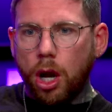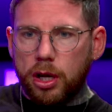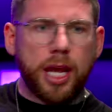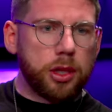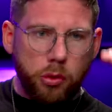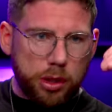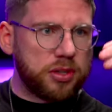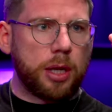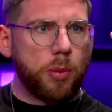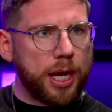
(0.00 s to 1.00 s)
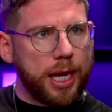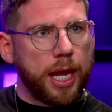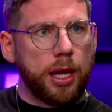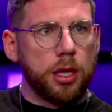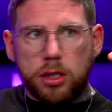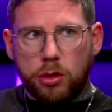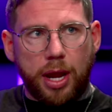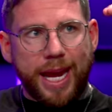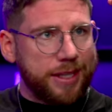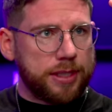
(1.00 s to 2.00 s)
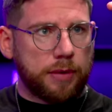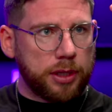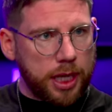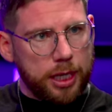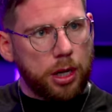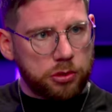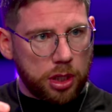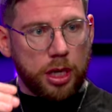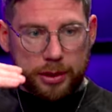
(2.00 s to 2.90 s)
okay, they were at the same weight here. They were 87 kilos,